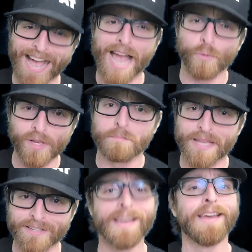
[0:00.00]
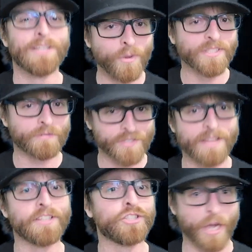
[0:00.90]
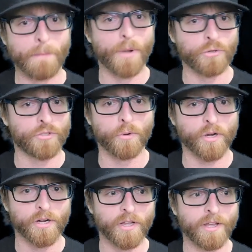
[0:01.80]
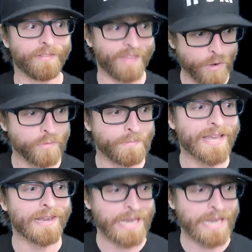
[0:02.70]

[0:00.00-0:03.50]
I will admit, no one's ever done the jumbo tour. That would be a